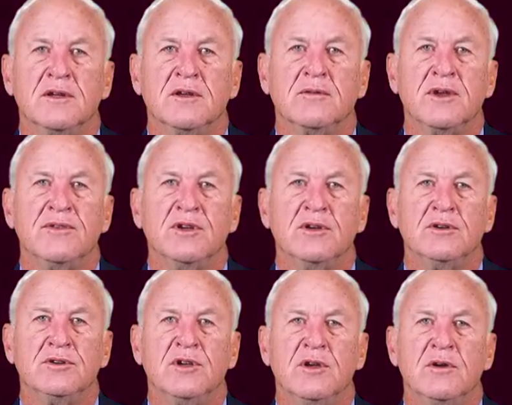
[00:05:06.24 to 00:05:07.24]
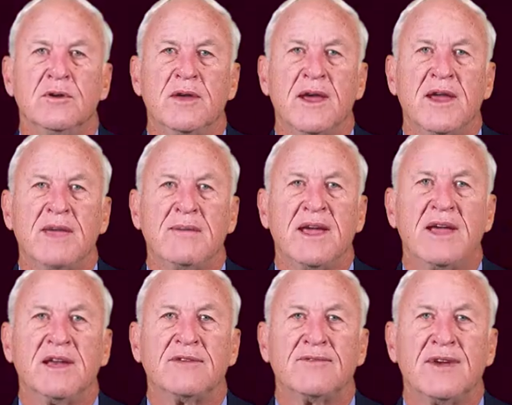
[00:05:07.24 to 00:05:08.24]
Preview
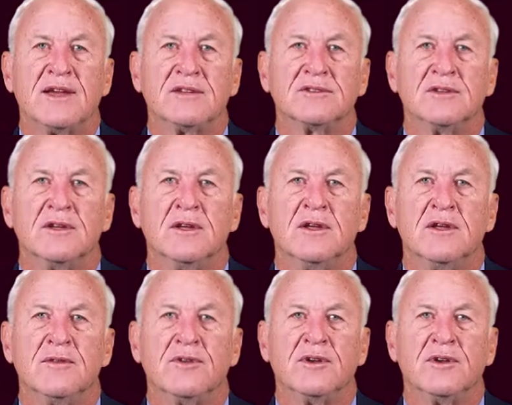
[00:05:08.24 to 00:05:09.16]
2MABAL effects, full